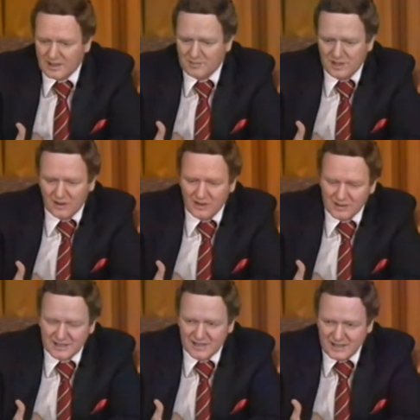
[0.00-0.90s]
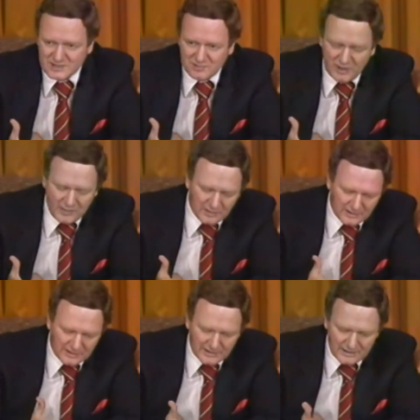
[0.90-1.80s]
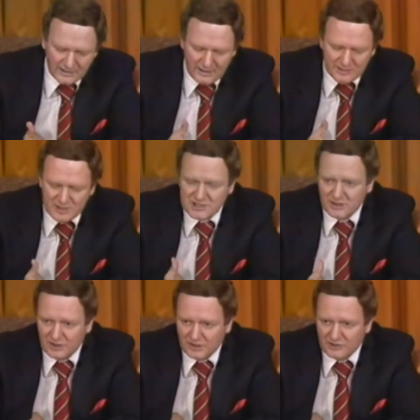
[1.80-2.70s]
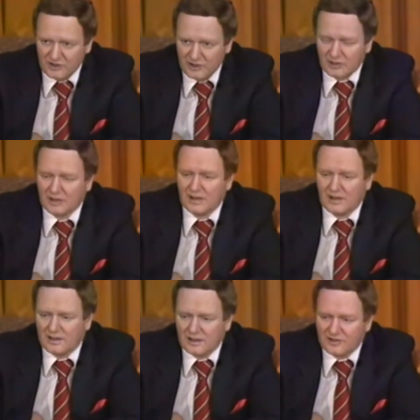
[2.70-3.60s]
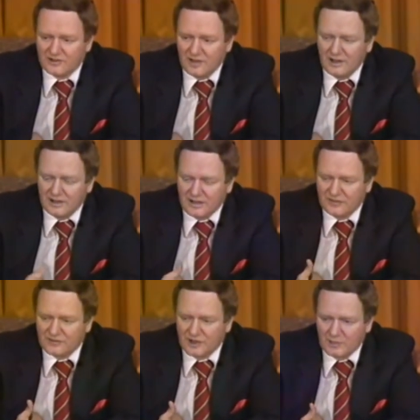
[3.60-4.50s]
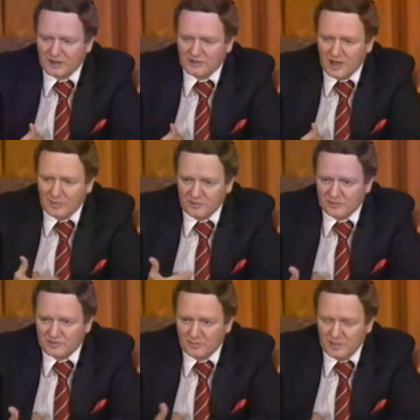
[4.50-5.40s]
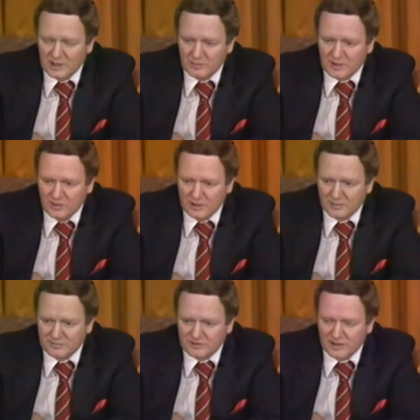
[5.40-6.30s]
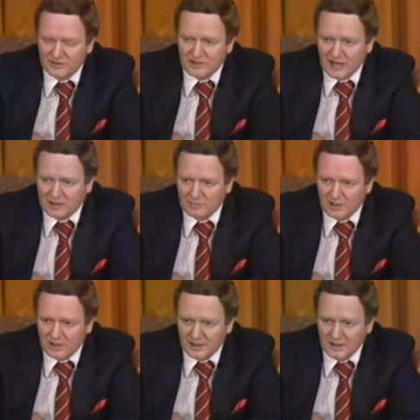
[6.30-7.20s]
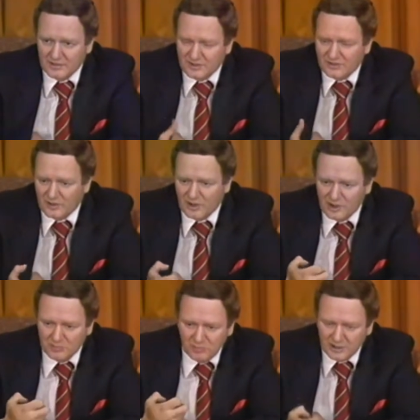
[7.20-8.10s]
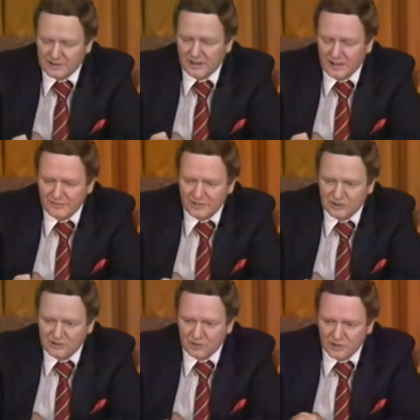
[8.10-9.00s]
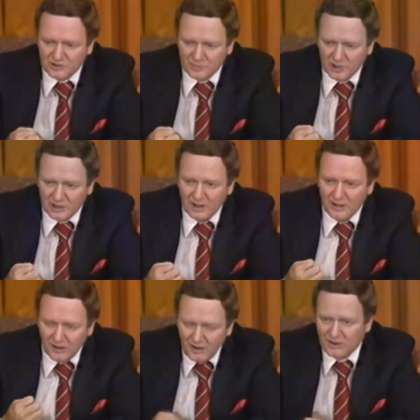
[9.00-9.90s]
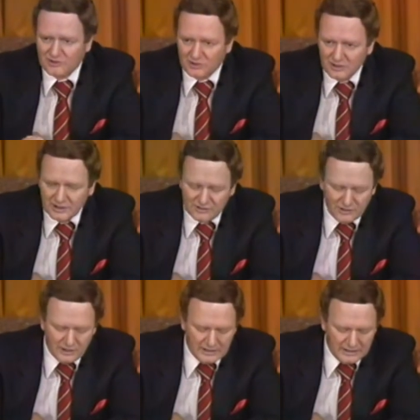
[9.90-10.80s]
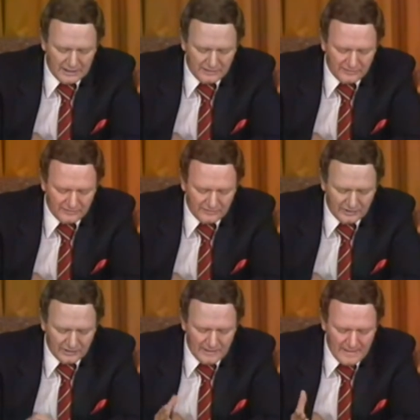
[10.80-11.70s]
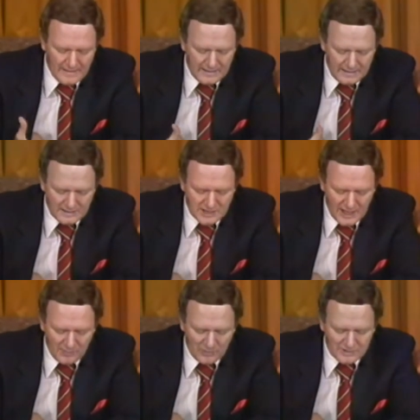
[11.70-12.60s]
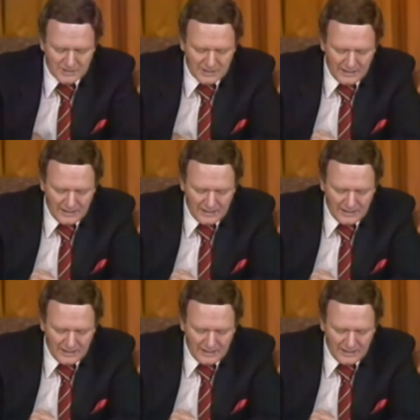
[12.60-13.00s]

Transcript: can be all kinds of people, and the, the materials here uh, say, give some examples. Uh, Peter McWilliams' uh, second book on evidence, very good book to have, good source book, also lists all kinds of uh, examples.